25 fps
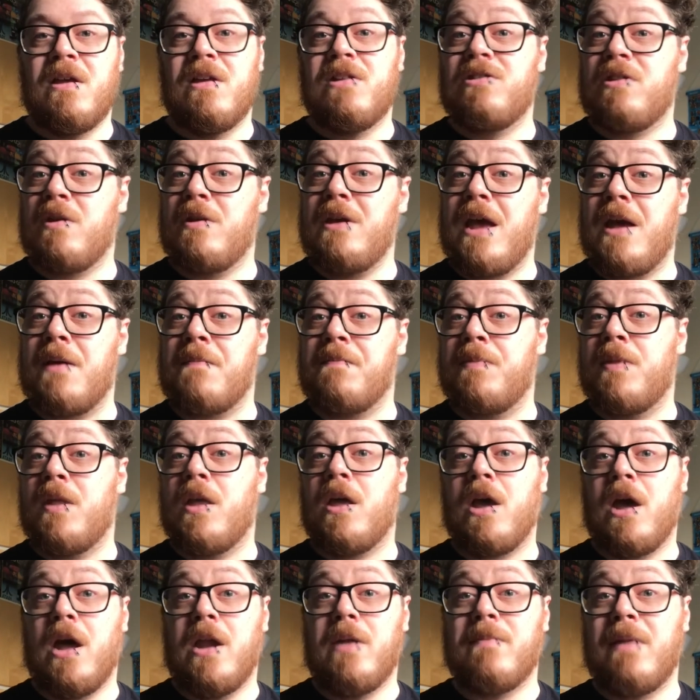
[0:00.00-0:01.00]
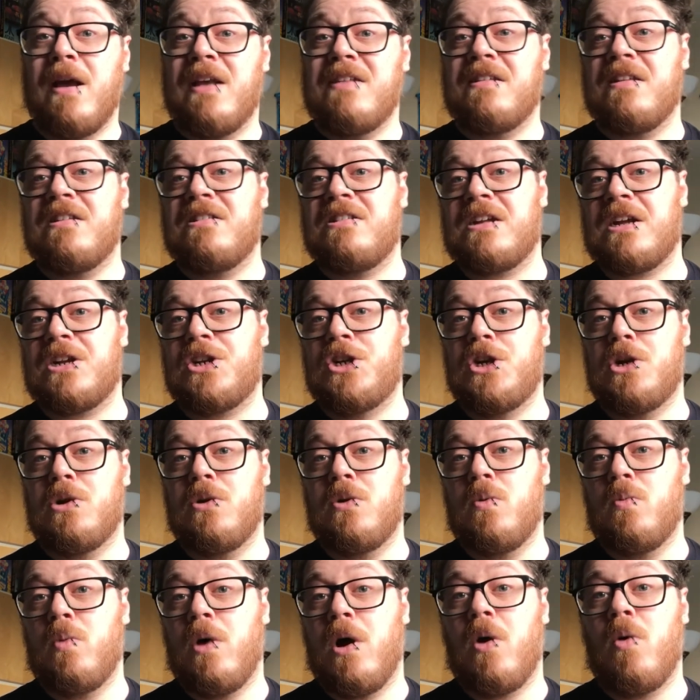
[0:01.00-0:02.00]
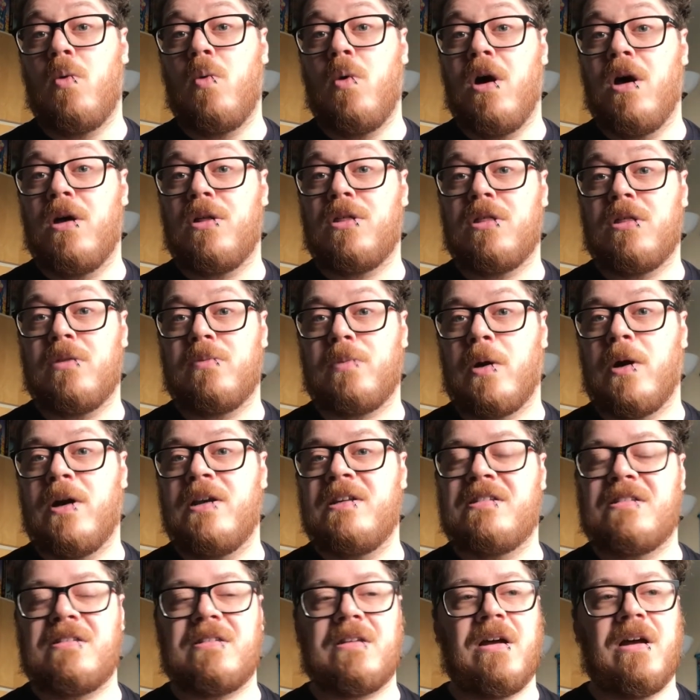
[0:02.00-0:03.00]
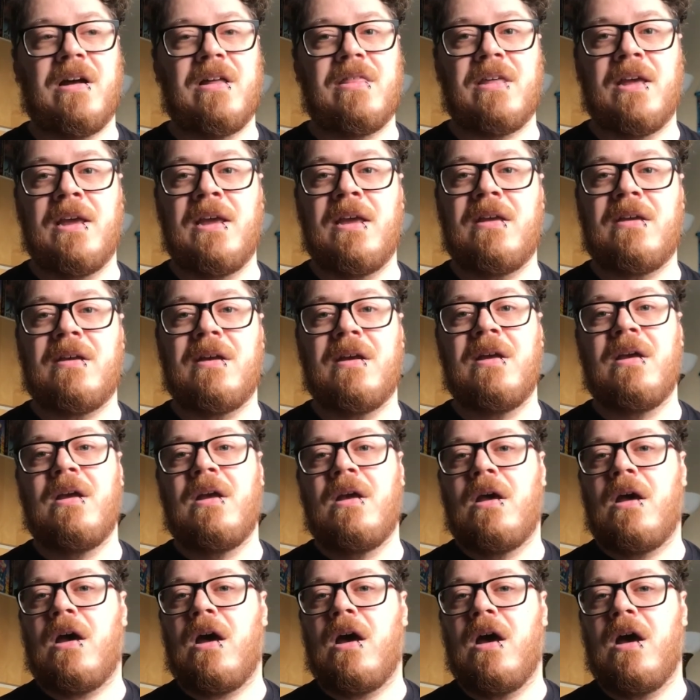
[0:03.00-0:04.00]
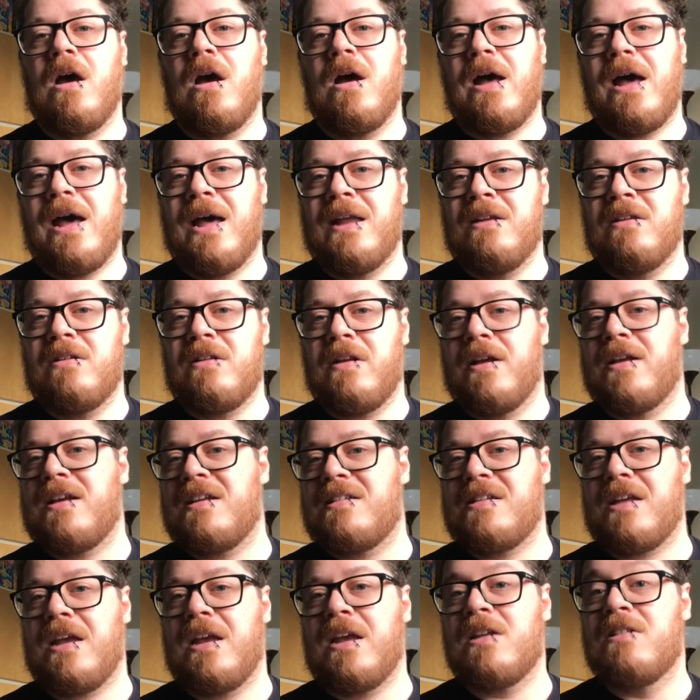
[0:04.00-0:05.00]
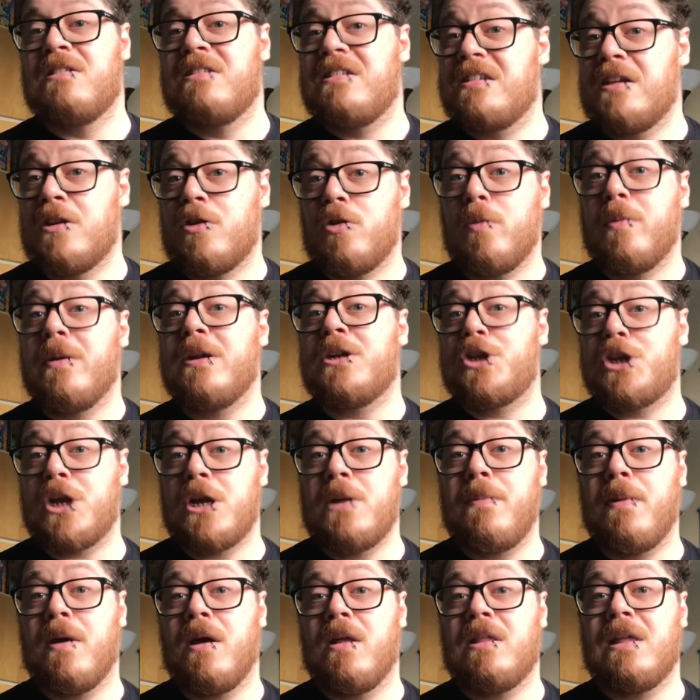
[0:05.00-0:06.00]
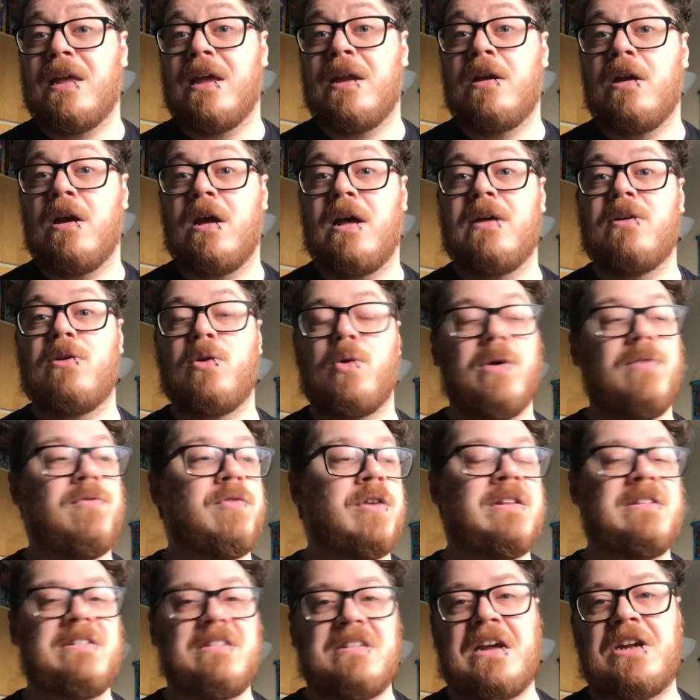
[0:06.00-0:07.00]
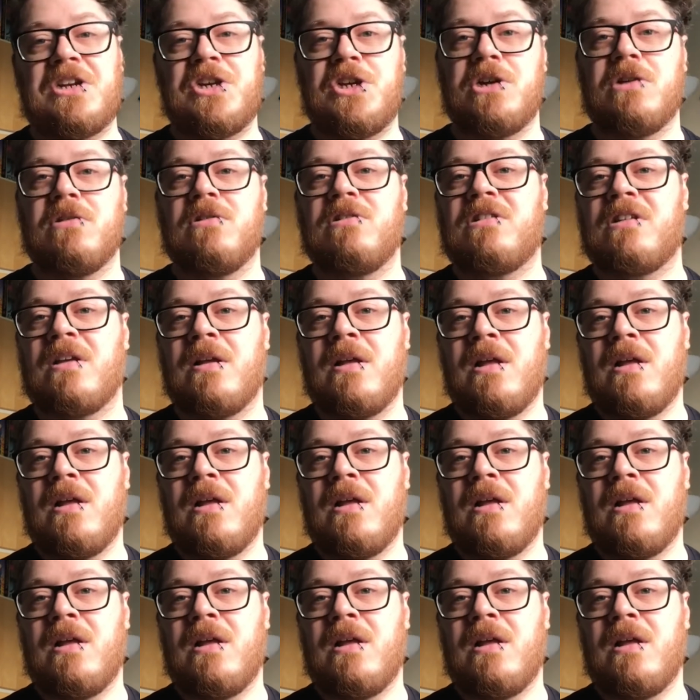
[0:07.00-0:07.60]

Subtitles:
So yeah, an amazing statue, well worth the price, I think, and like I say, considerably cheaper than equivalent statues